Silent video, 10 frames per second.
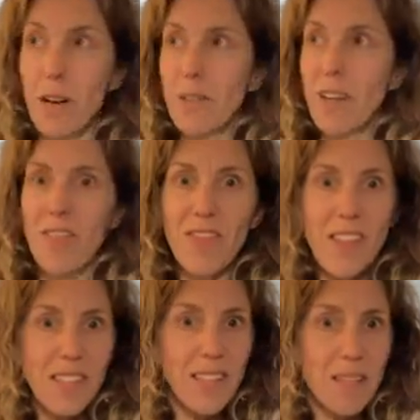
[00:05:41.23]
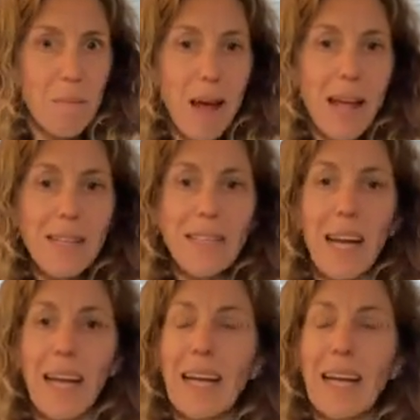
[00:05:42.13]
I was like, this is amazing.